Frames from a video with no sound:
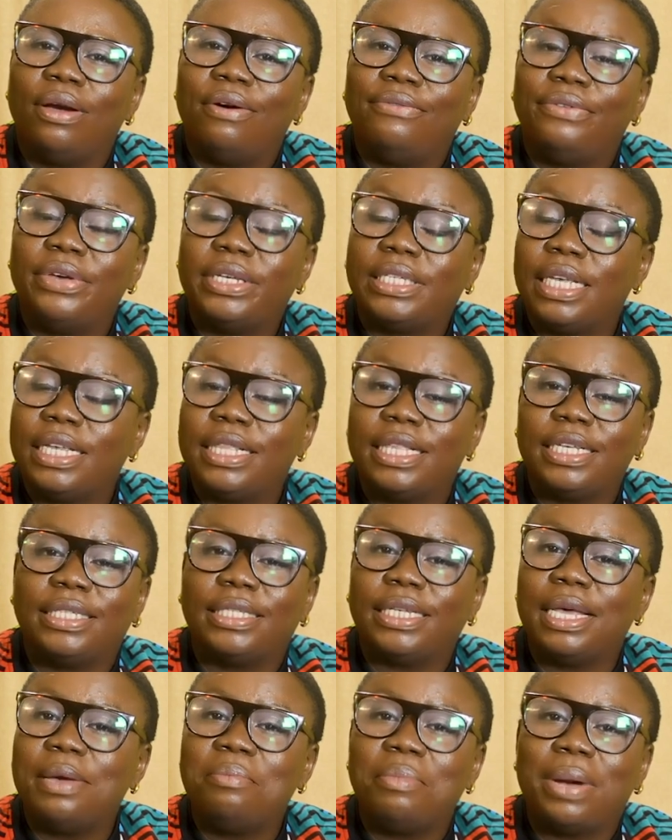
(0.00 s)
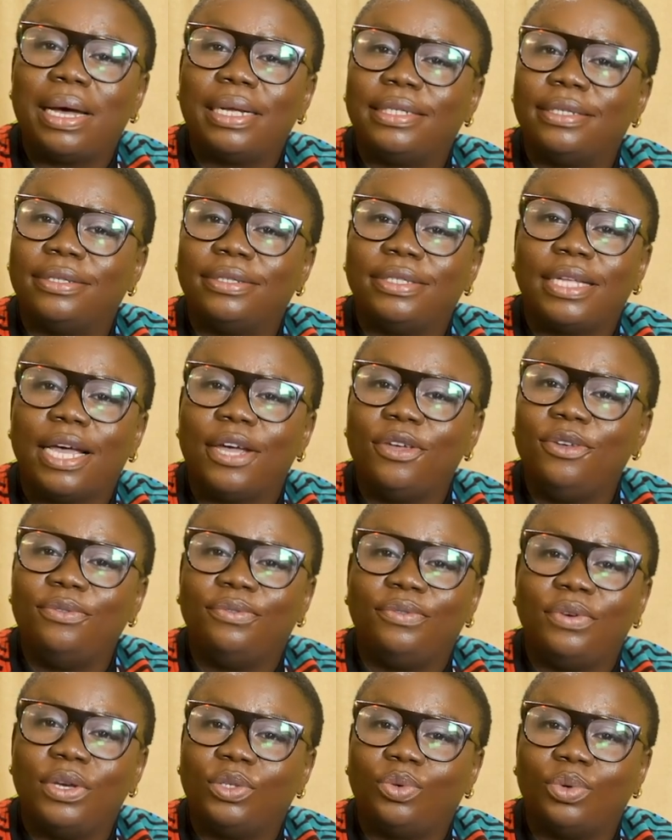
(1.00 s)
facing the same battles that you
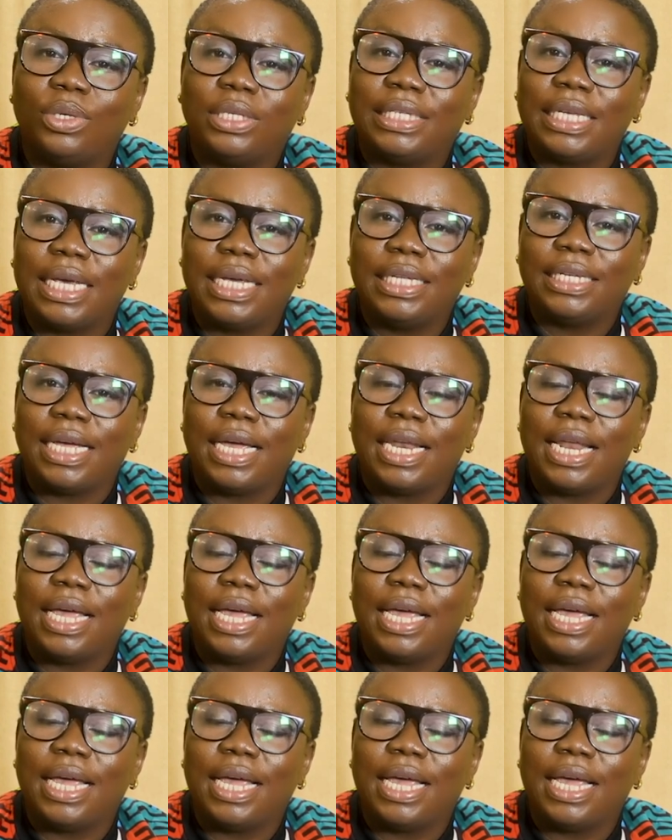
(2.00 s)
face with Satan.